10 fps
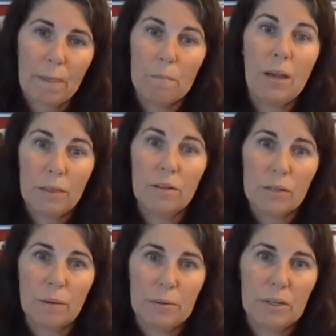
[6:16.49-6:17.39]
make
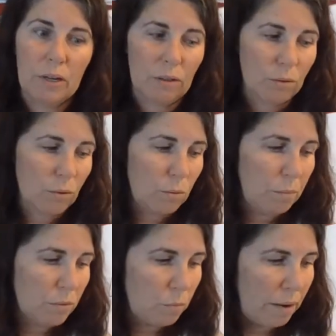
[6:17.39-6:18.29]
this a particular group
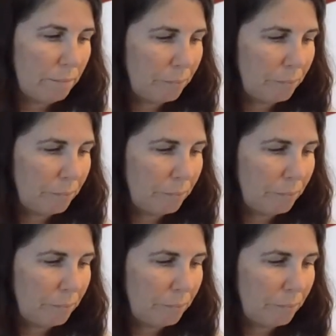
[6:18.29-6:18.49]
as well.